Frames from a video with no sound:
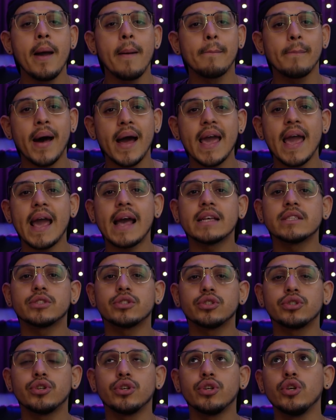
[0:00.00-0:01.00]
my
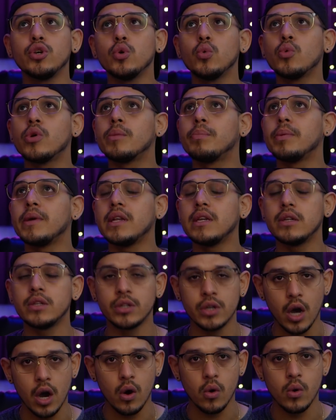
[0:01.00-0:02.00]
answer to you would be
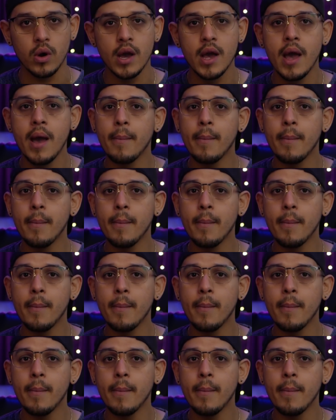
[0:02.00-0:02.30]
no,